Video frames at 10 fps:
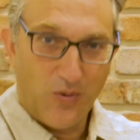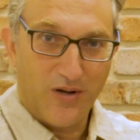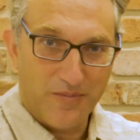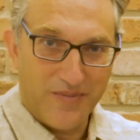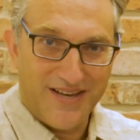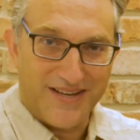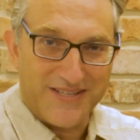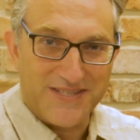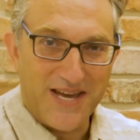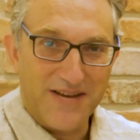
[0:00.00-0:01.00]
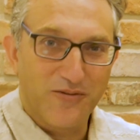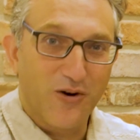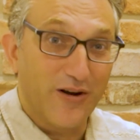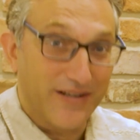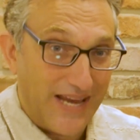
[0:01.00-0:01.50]
Welcome back. It's time
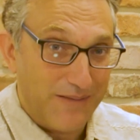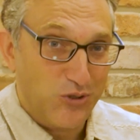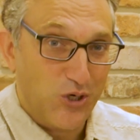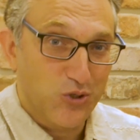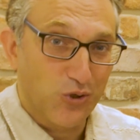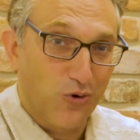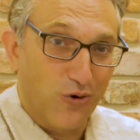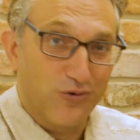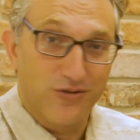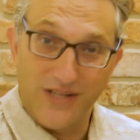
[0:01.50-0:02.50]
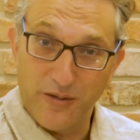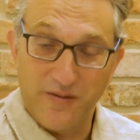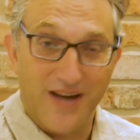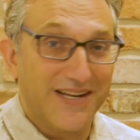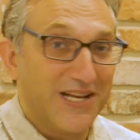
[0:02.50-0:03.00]
for our Game Changer Corner. Today
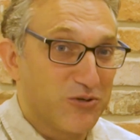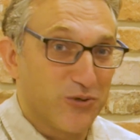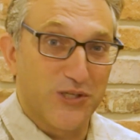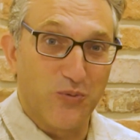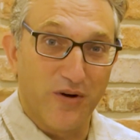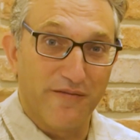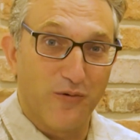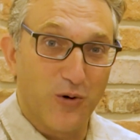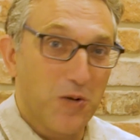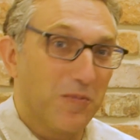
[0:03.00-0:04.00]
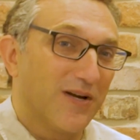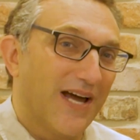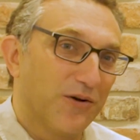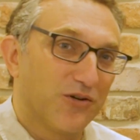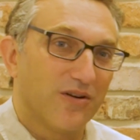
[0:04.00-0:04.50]
we've got an interesting one for you
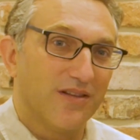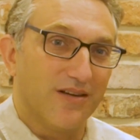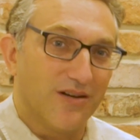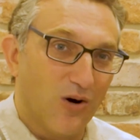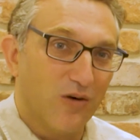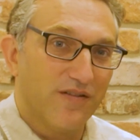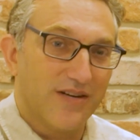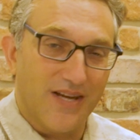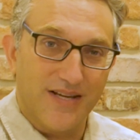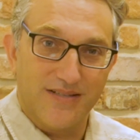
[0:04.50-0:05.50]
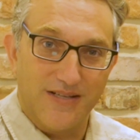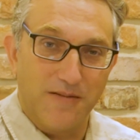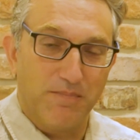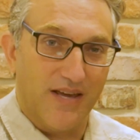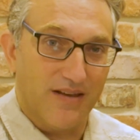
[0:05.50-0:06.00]
about how during the
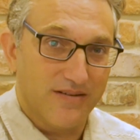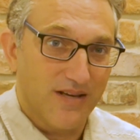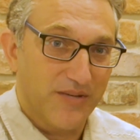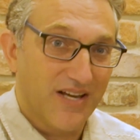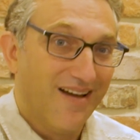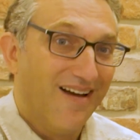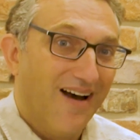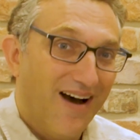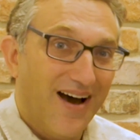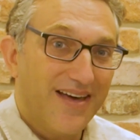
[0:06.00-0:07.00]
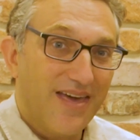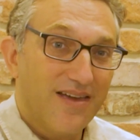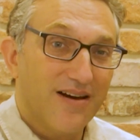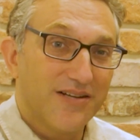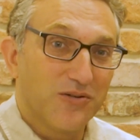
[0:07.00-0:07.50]
COVID-19 pandemic,
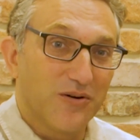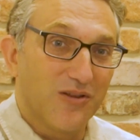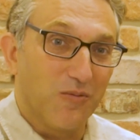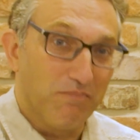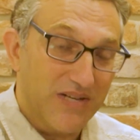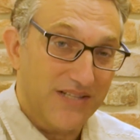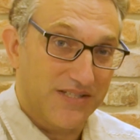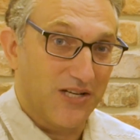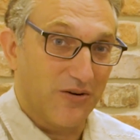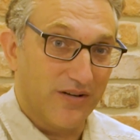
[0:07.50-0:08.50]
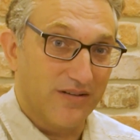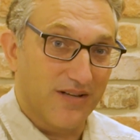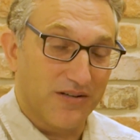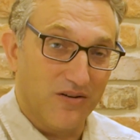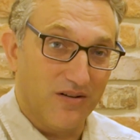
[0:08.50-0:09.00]
IAI took their military
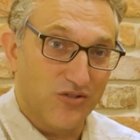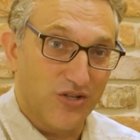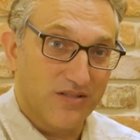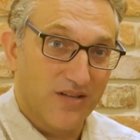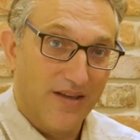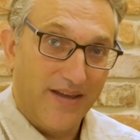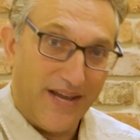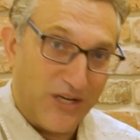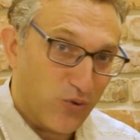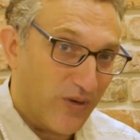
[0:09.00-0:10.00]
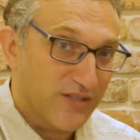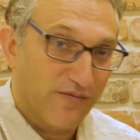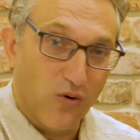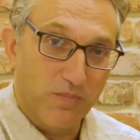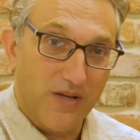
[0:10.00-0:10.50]
technologies and
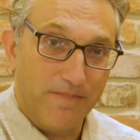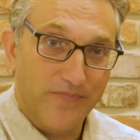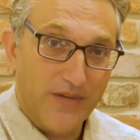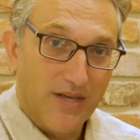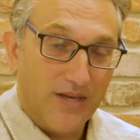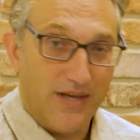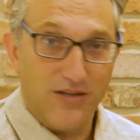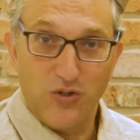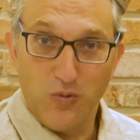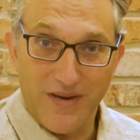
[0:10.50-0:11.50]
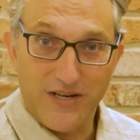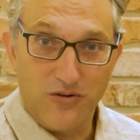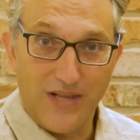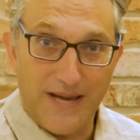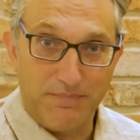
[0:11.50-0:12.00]
transformed them into
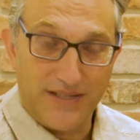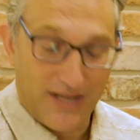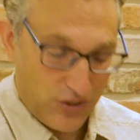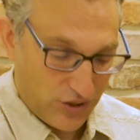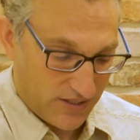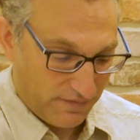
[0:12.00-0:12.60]
medical applications.